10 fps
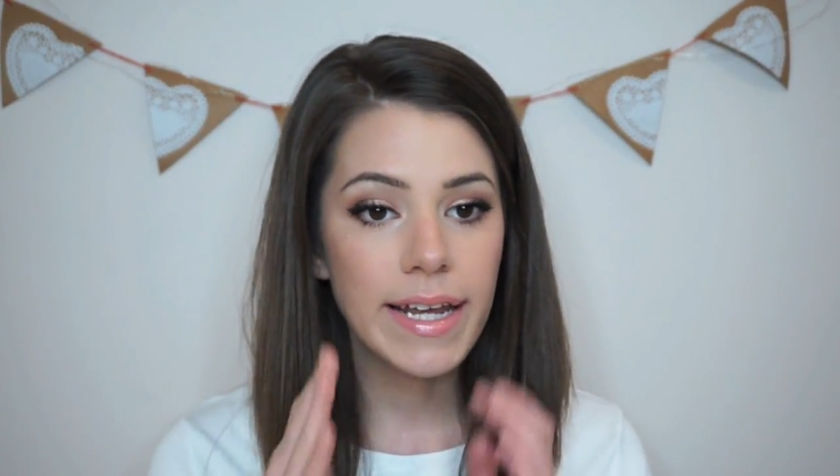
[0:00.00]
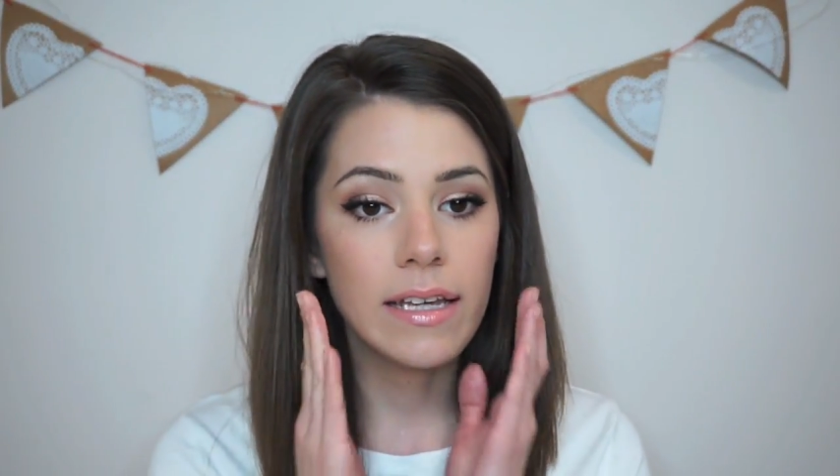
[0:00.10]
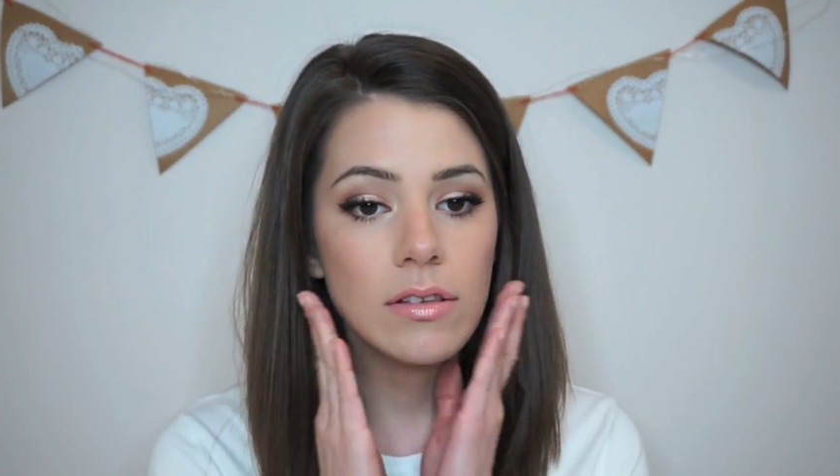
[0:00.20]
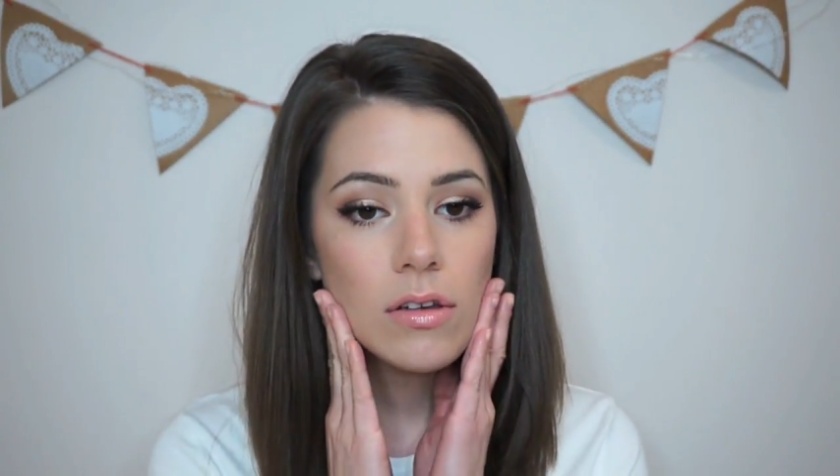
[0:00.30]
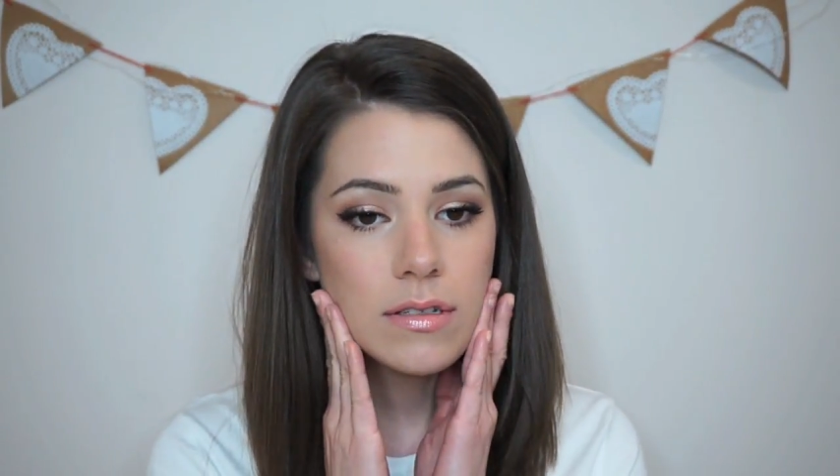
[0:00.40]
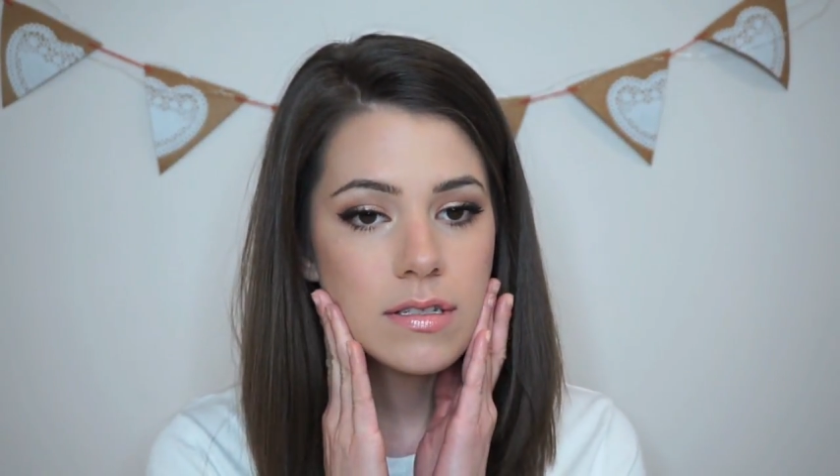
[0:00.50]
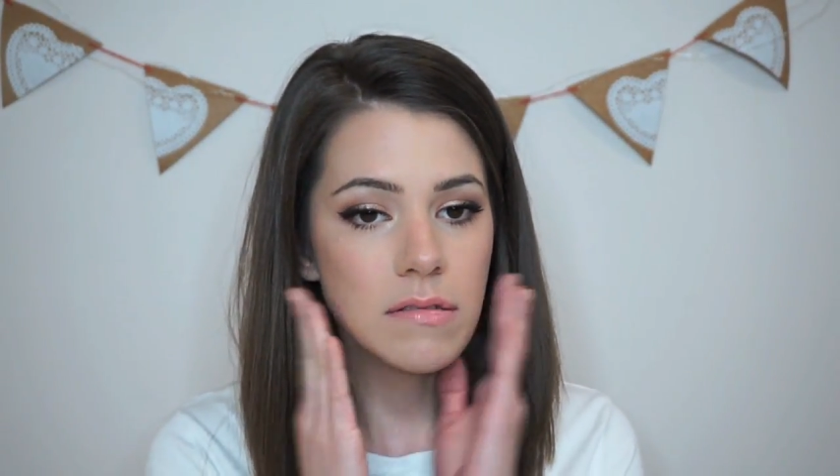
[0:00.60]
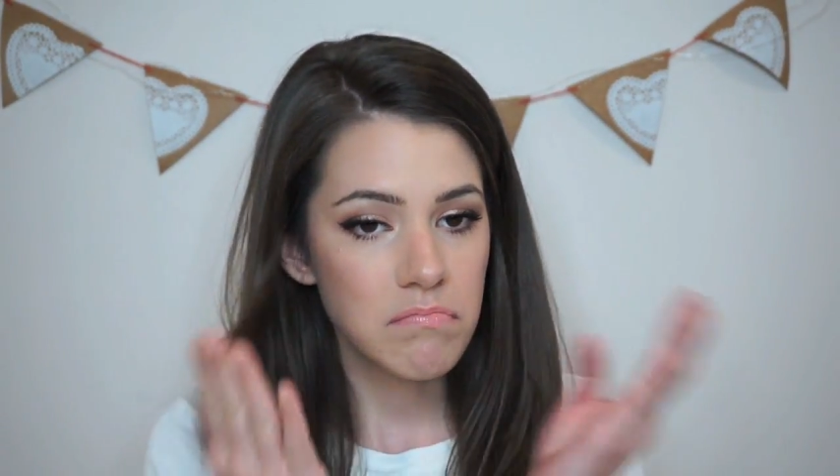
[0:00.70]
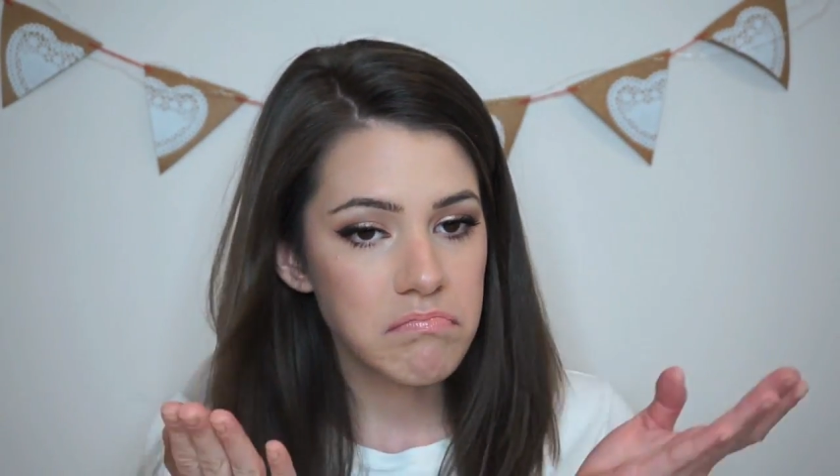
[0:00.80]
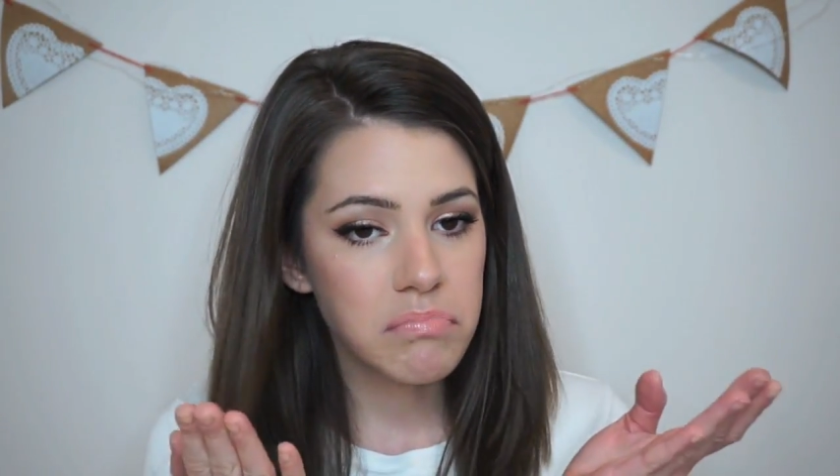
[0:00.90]
it
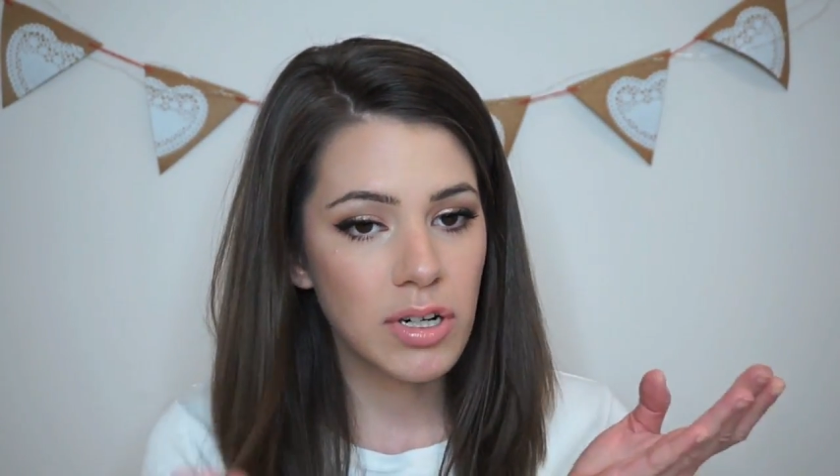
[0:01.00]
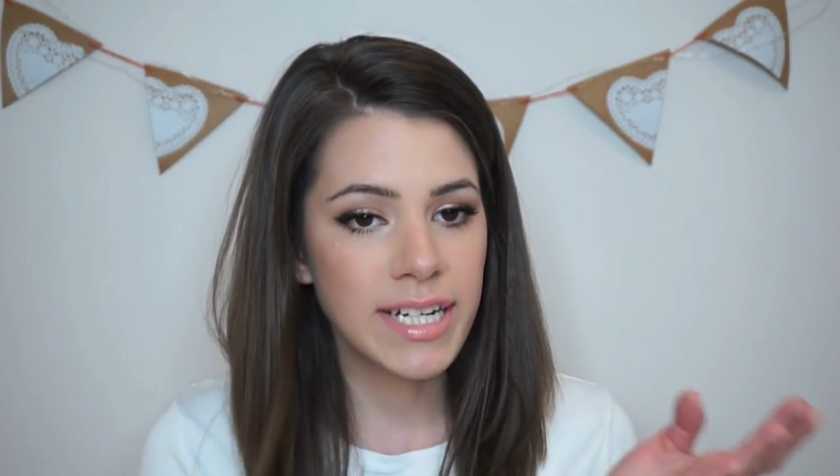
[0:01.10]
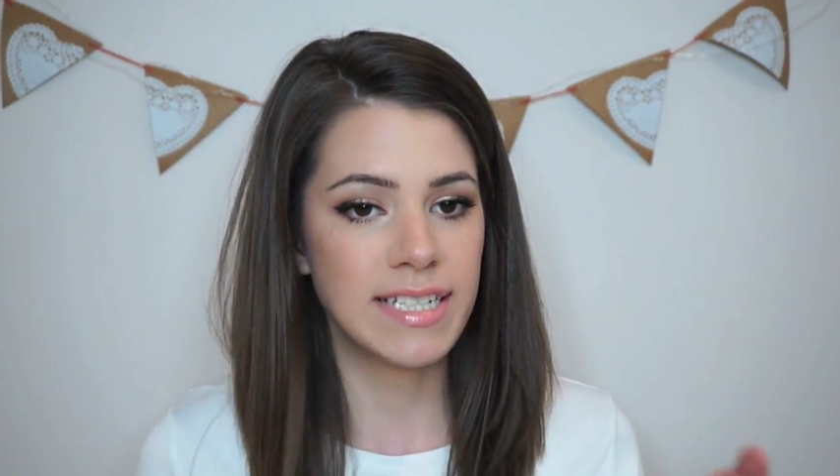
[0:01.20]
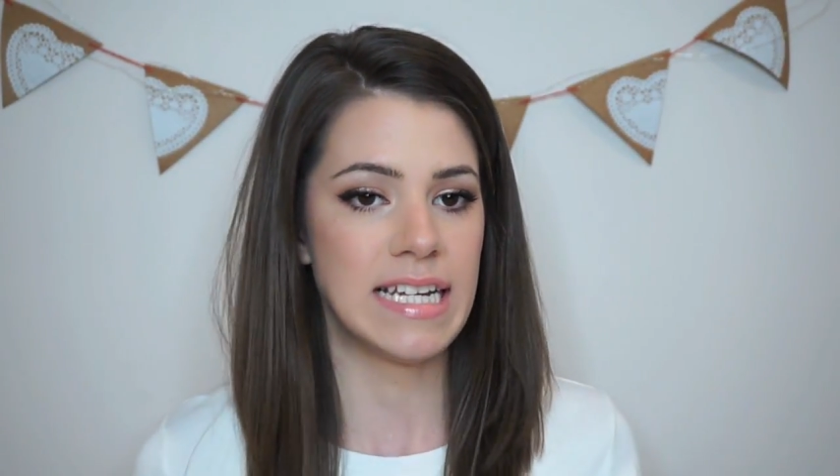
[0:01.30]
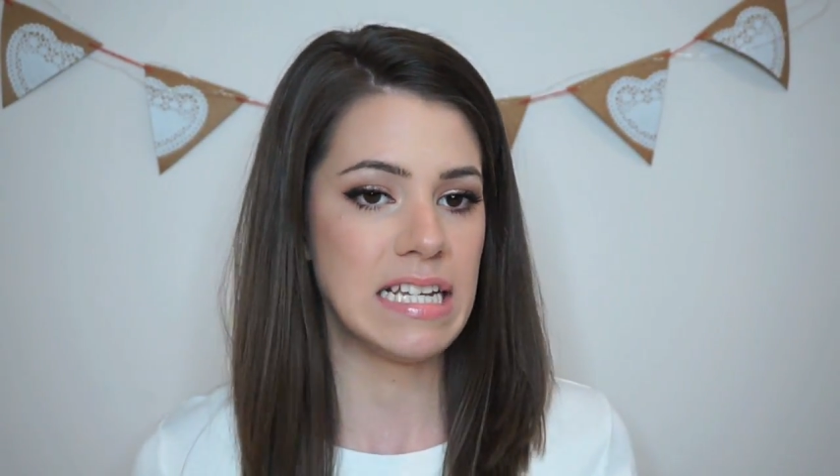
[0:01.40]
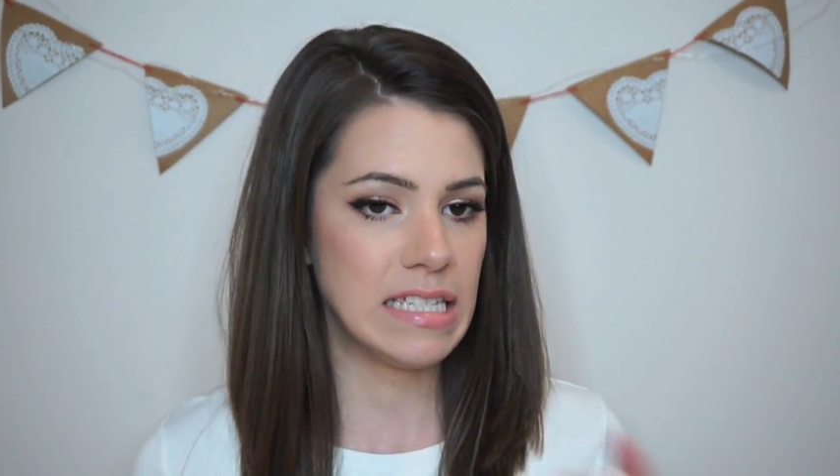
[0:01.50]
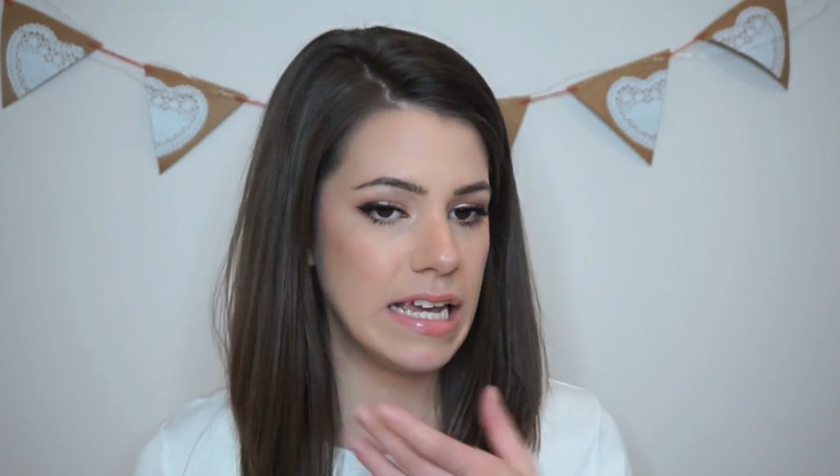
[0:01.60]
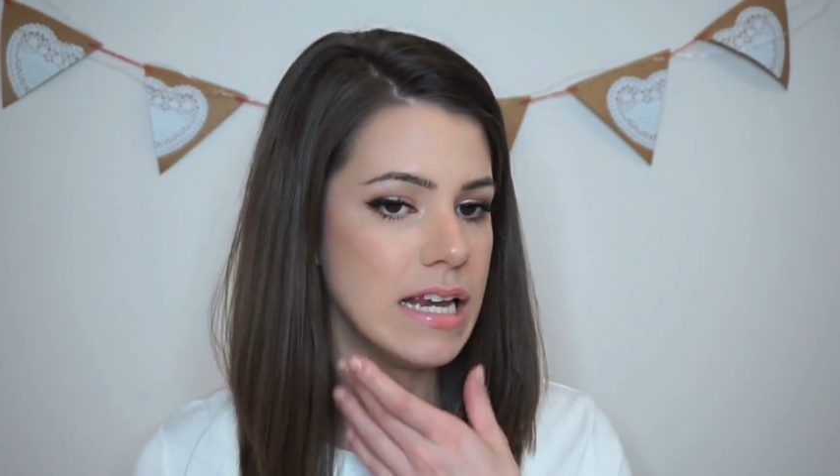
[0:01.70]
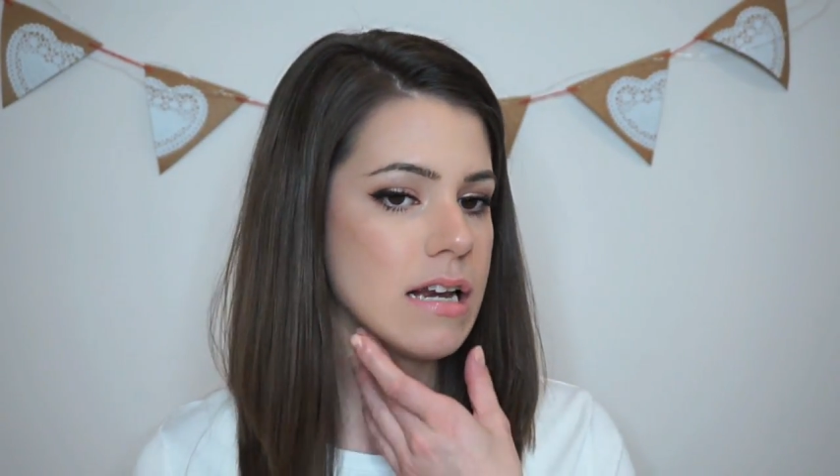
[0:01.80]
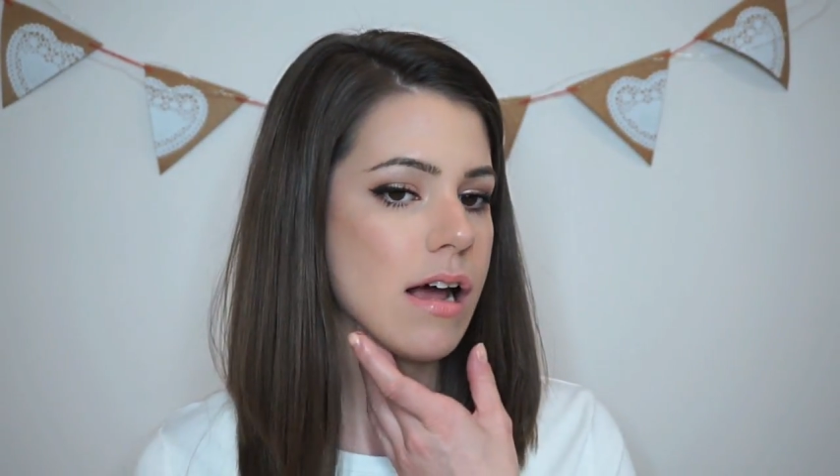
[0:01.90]
looks pretty
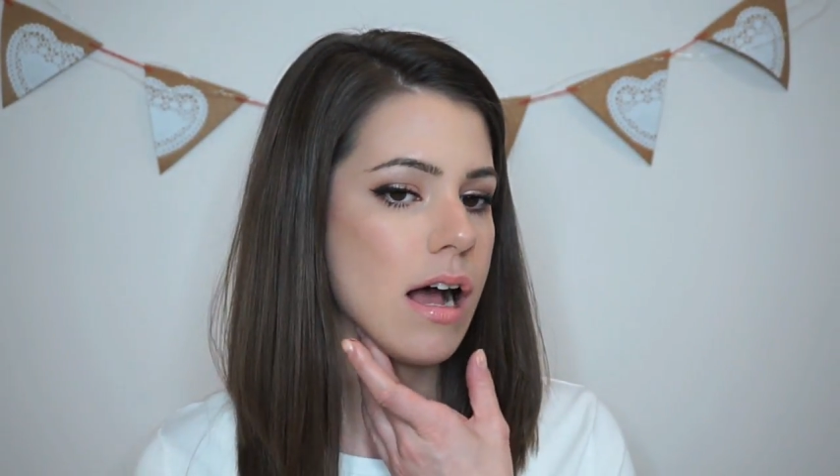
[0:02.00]
decent.